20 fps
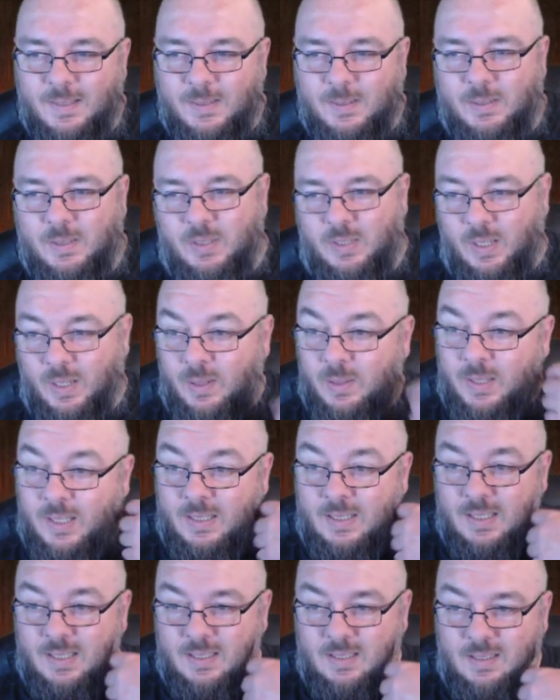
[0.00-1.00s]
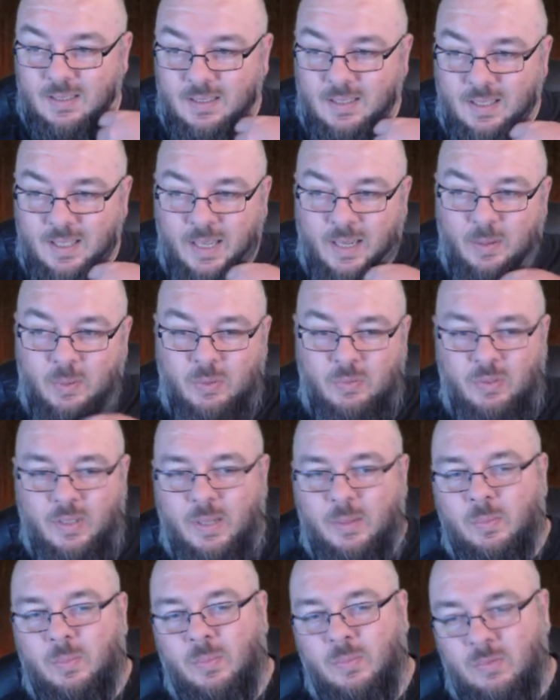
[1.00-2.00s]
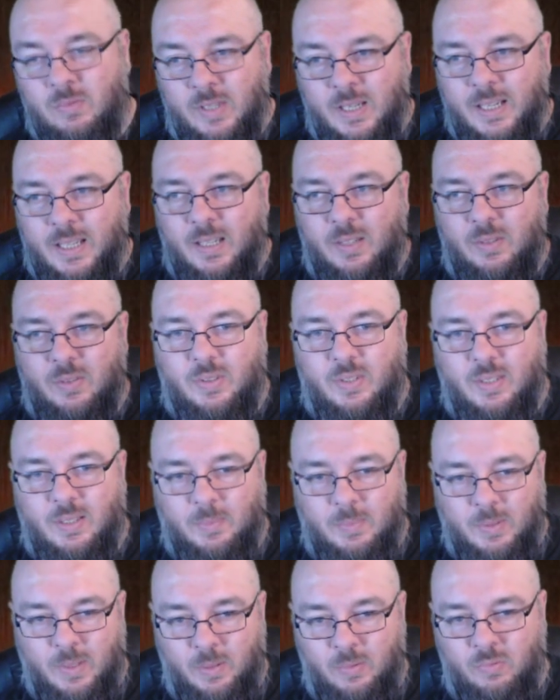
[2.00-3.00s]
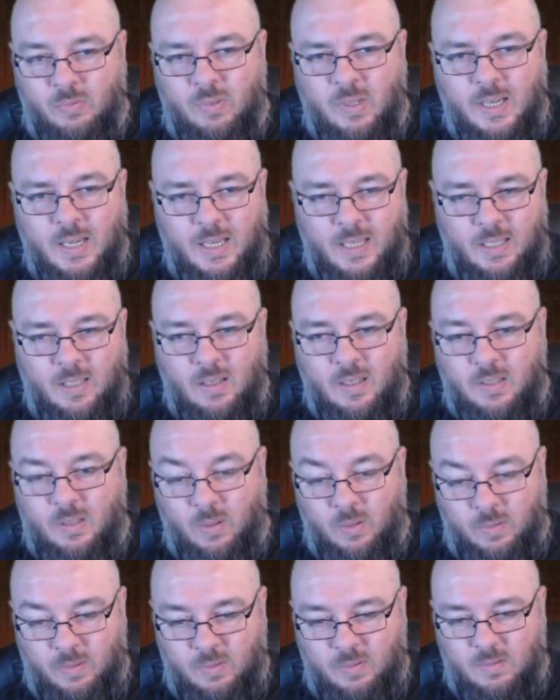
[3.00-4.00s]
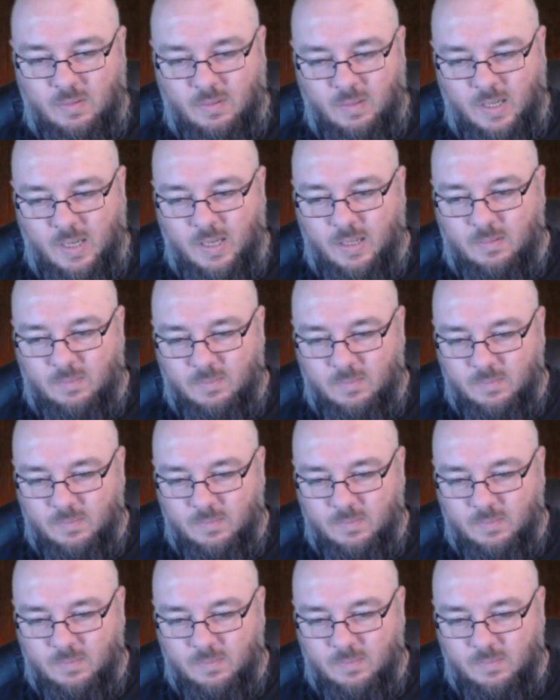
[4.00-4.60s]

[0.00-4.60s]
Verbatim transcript: So they did, and it was really, really interesting. But it was really nice. I was, yeah,